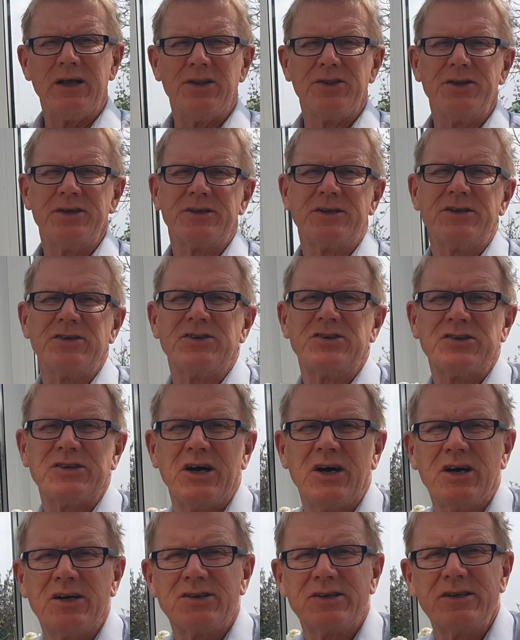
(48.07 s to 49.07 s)
that has
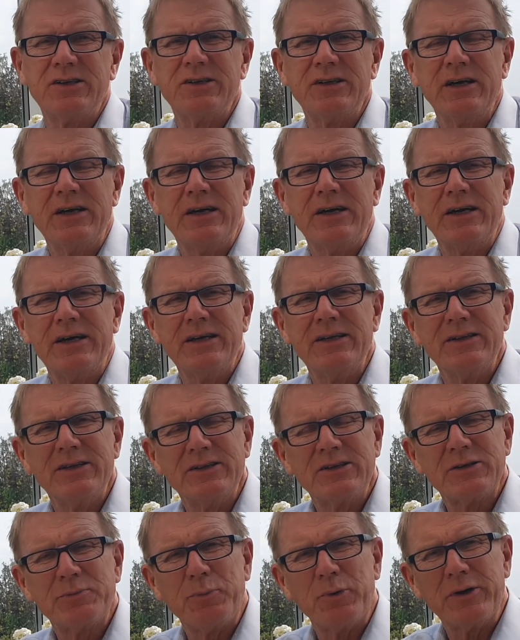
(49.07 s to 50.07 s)
started in the
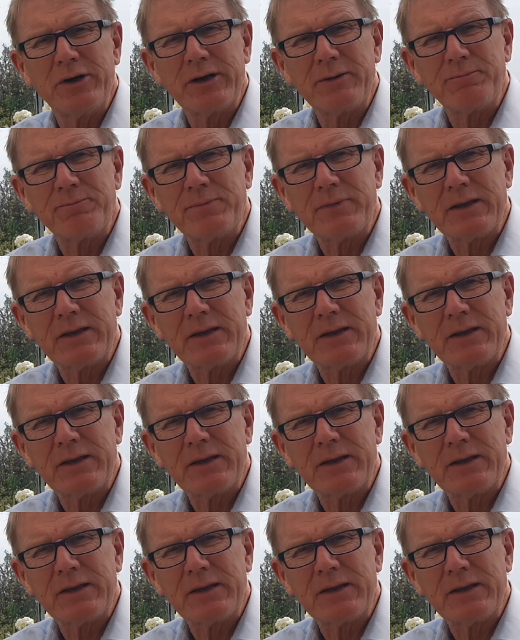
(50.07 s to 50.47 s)
spring.